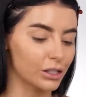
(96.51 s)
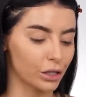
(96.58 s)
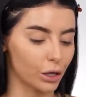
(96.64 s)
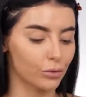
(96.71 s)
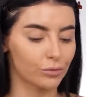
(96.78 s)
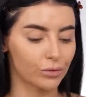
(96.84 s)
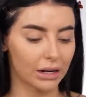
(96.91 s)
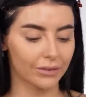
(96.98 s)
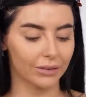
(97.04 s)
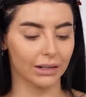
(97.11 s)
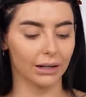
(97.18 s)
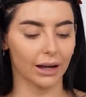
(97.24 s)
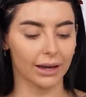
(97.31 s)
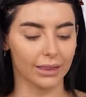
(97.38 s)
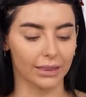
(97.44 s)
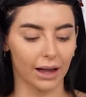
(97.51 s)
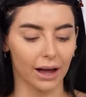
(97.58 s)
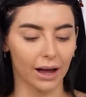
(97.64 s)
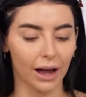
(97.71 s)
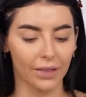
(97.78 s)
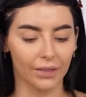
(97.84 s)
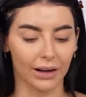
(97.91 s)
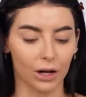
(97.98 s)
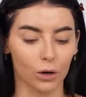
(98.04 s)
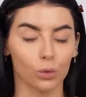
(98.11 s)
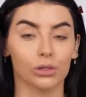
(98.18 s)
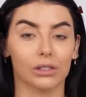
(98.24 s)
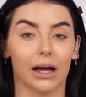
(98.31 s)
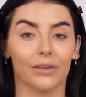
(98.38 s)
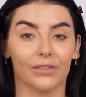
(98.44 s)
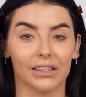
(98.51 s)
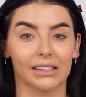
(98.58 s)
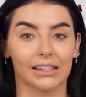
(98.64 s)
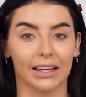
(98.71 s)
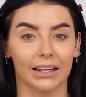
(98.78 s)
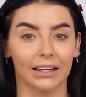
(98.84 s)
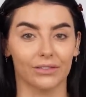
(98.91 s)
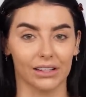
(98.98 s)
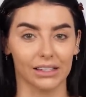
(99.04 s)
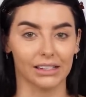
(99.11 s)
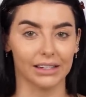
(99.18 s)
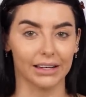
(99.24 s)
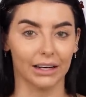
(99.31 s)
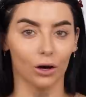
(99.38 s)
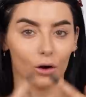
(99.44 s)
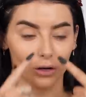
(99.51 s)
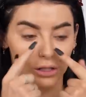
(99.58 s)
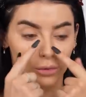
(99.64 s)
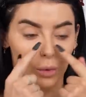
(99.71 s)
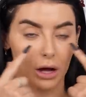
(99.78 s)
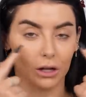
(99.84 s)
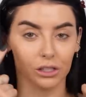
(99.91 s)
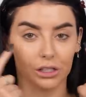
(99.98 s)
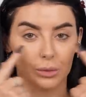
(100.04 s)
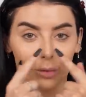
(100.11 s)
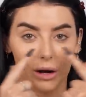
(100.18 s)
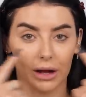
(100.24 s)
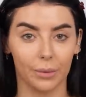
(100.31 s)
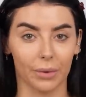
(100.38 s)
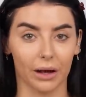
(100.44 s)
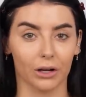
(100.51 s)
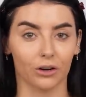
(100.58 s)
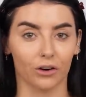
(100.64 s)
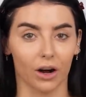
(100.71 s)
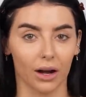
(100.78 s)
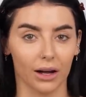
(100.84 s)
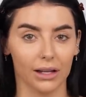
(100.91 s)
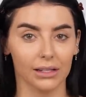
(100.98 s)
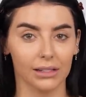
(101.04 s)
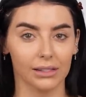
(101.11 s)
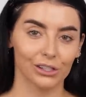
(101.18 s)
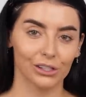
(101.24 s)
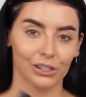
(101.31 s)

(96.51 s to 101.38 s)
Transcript: So really, really like that. And then I also have the Skin Lift Concealer on as well, just to brighten my under eyes.